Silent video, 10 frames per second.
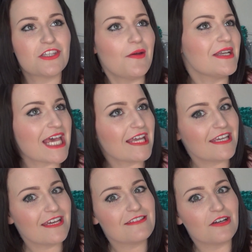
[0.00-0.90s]
So in 10
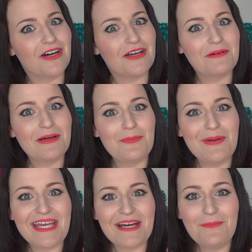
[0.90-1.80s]
years I will
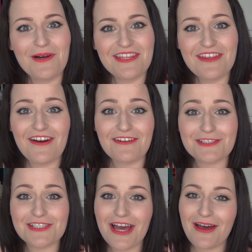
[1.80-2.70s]
be, oh my
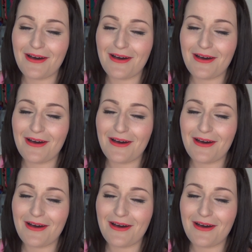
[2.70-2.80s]
gosh,